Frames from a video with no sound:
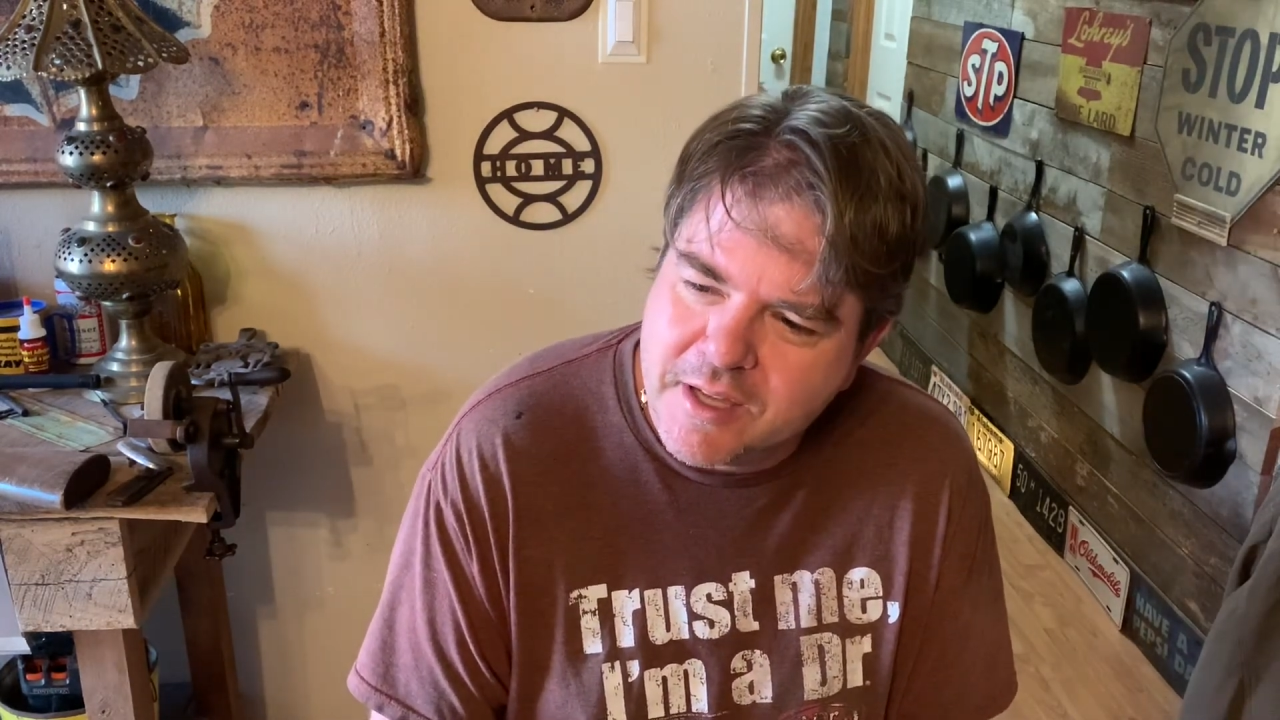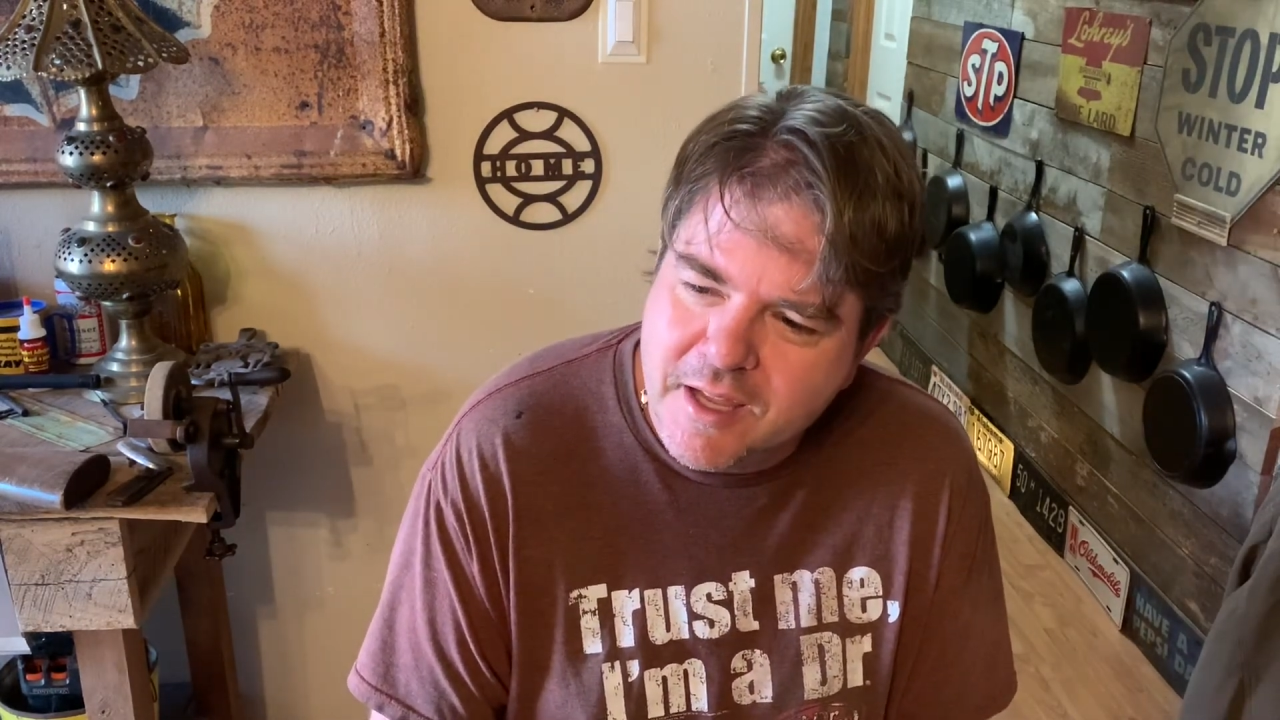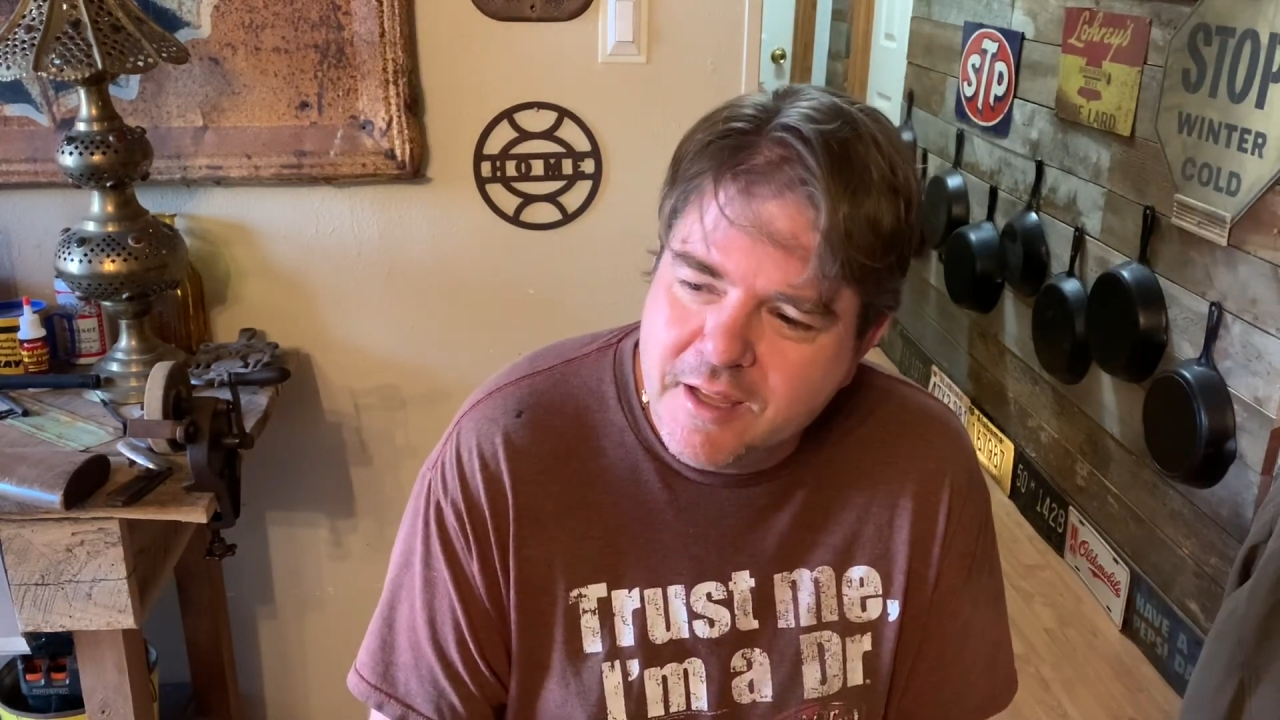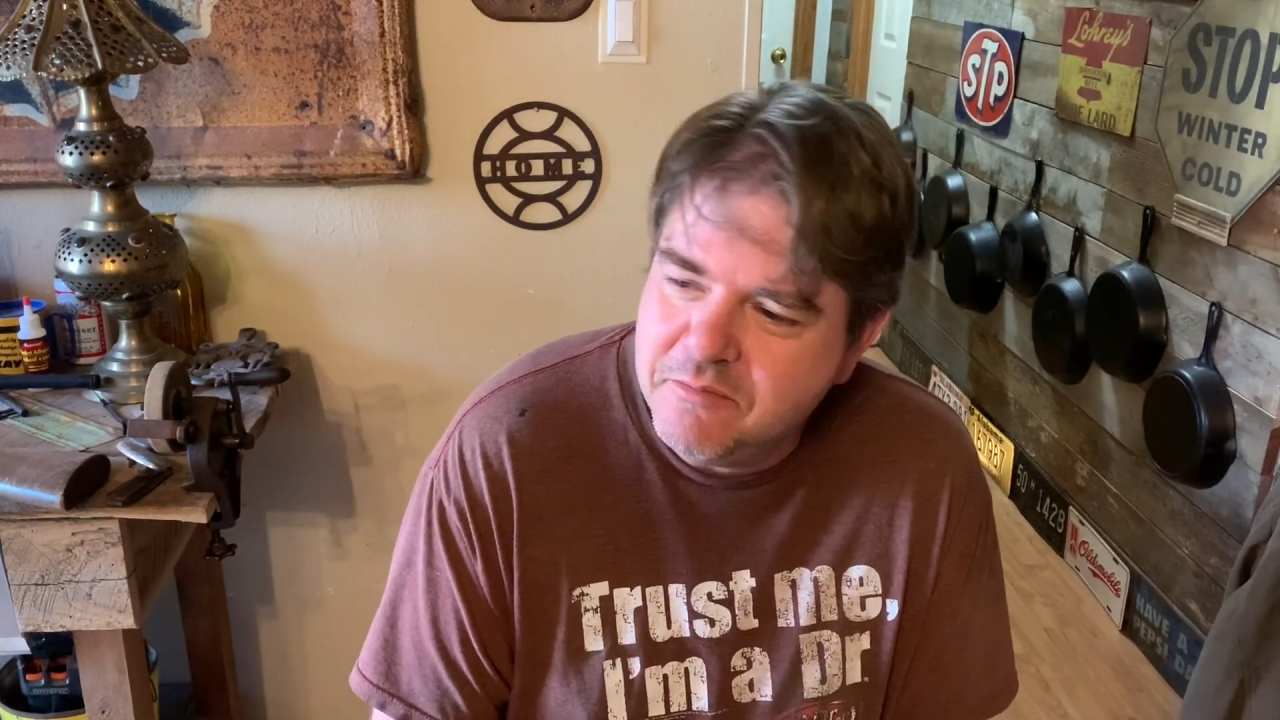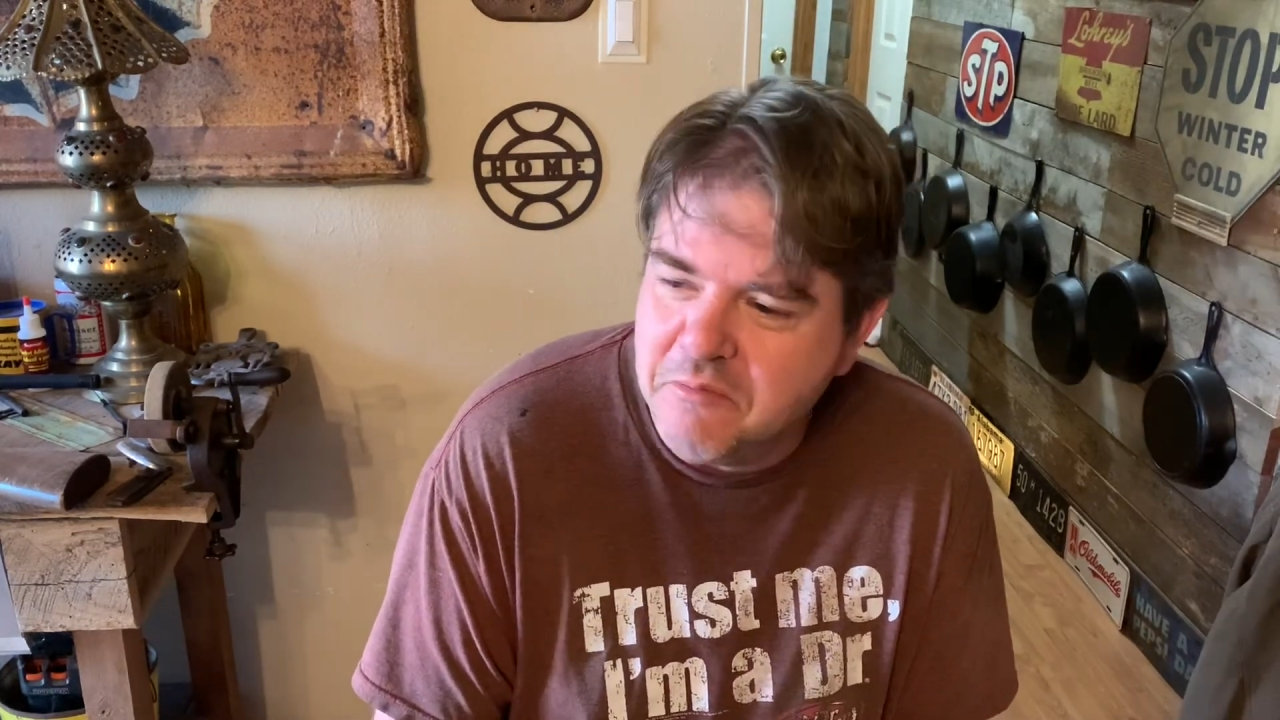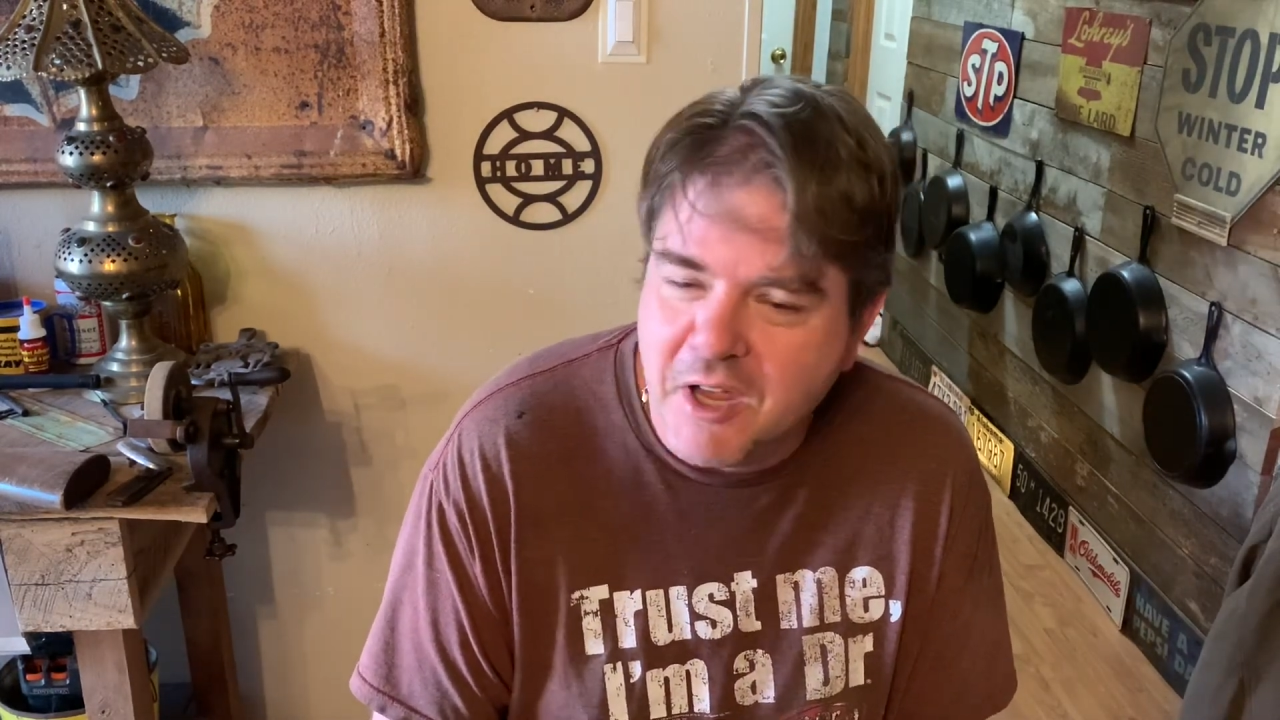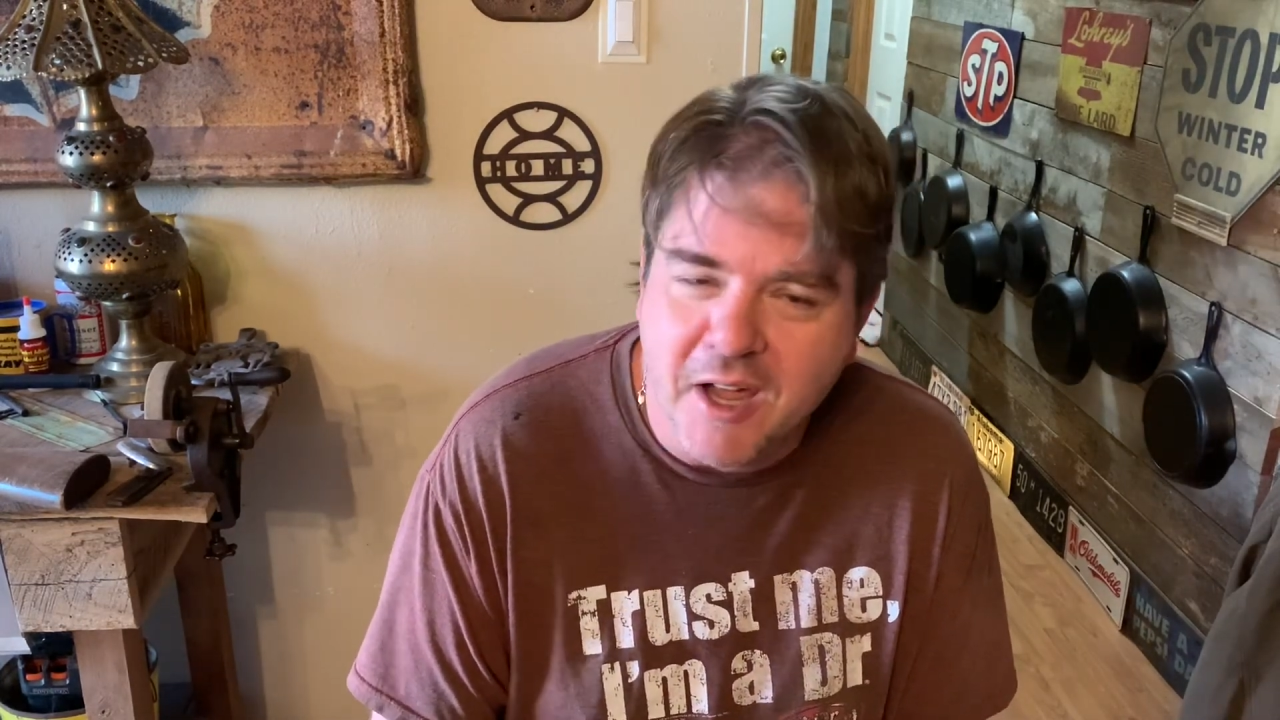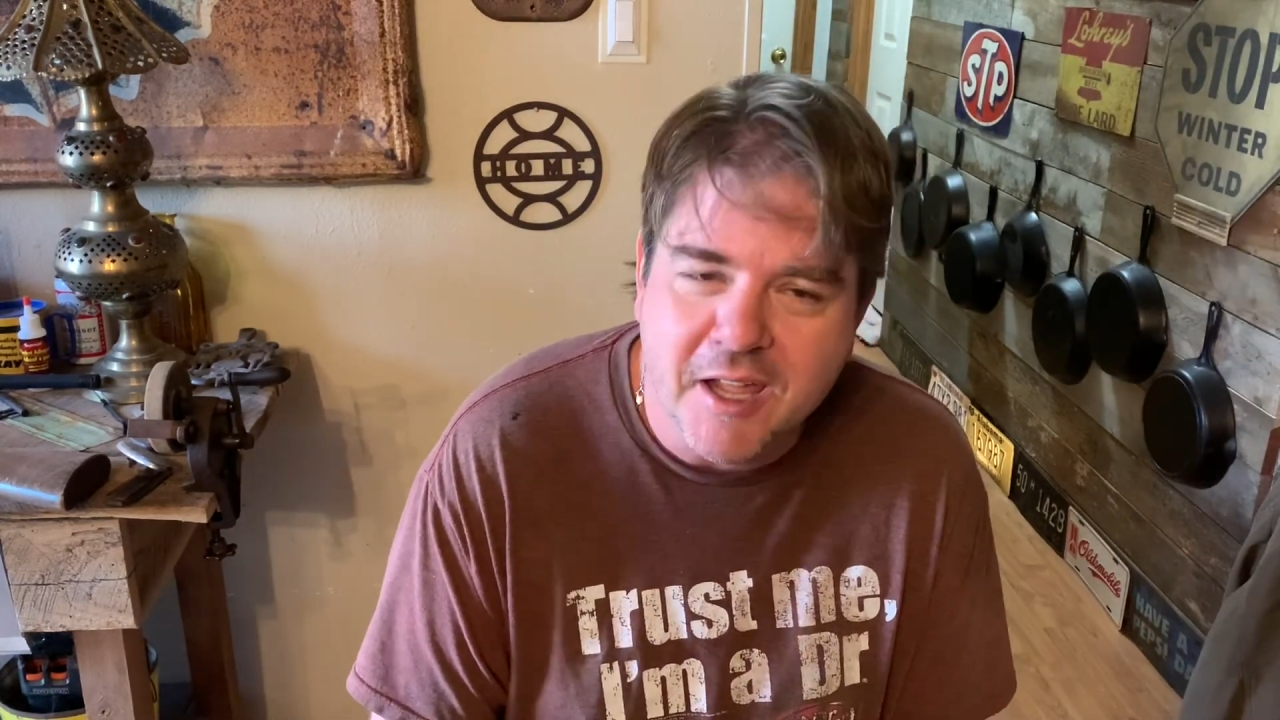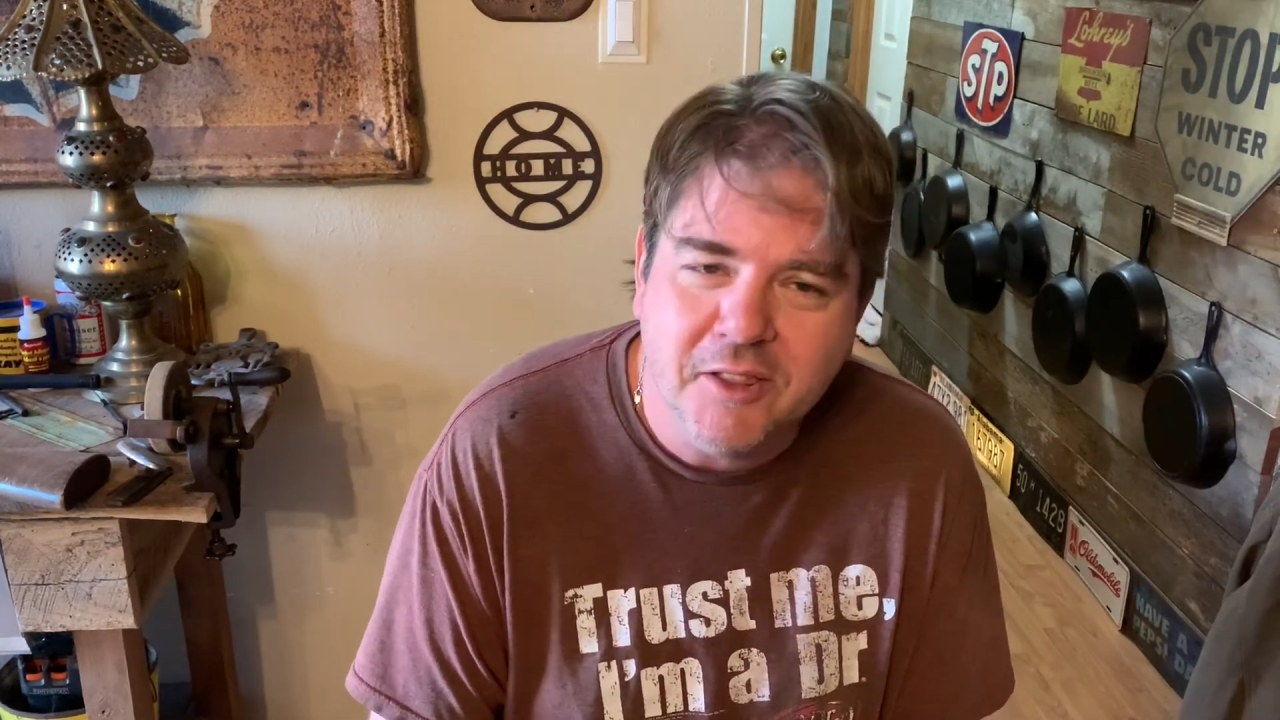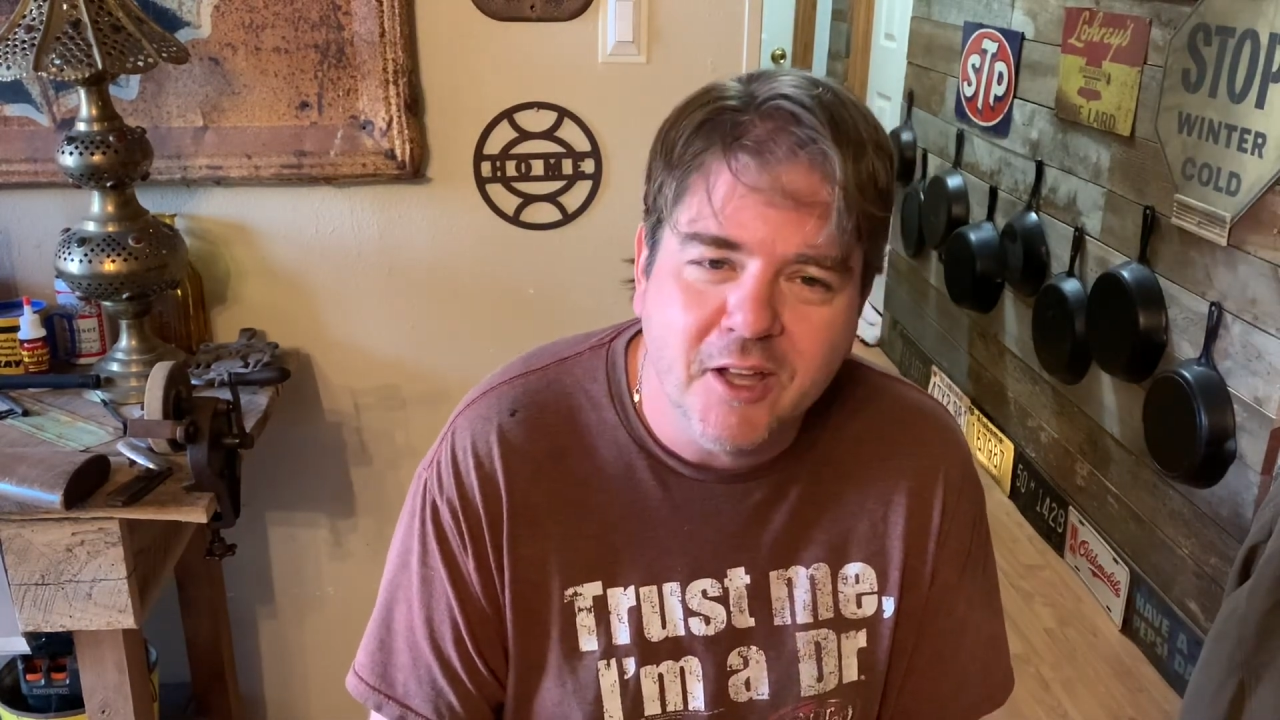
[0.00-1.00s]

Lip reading: he thought